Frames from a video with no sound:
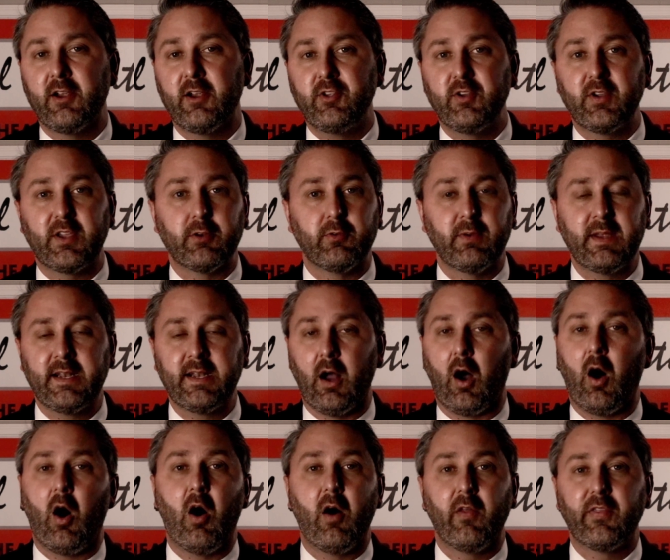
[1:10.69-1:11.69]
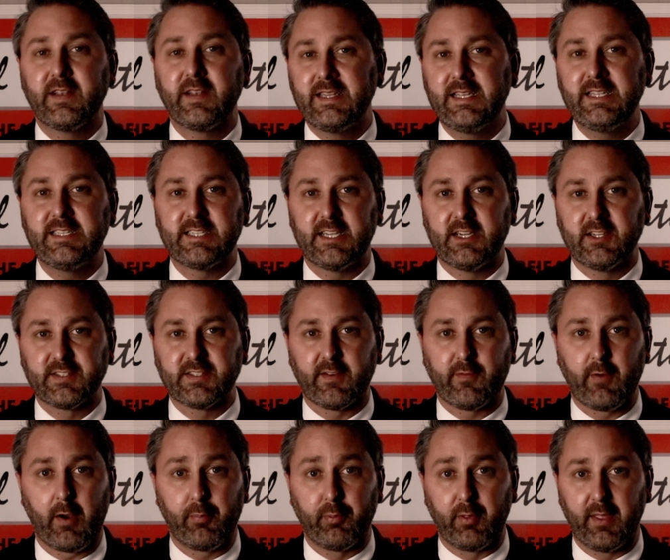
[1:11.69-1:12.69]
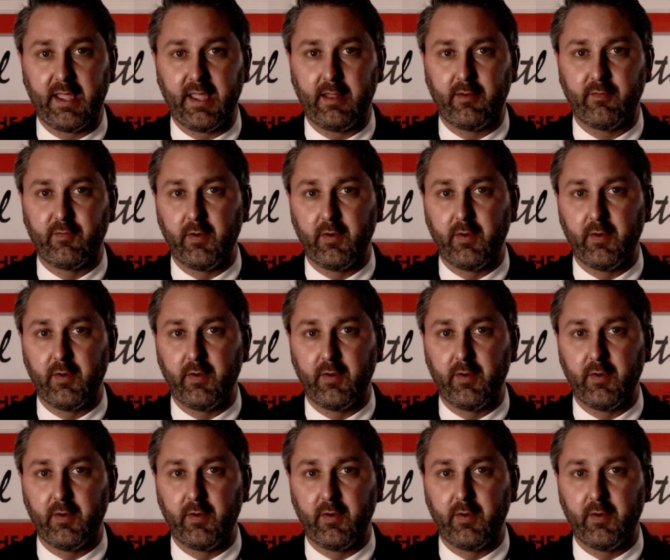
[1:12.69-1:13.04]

you can read all the details of our plan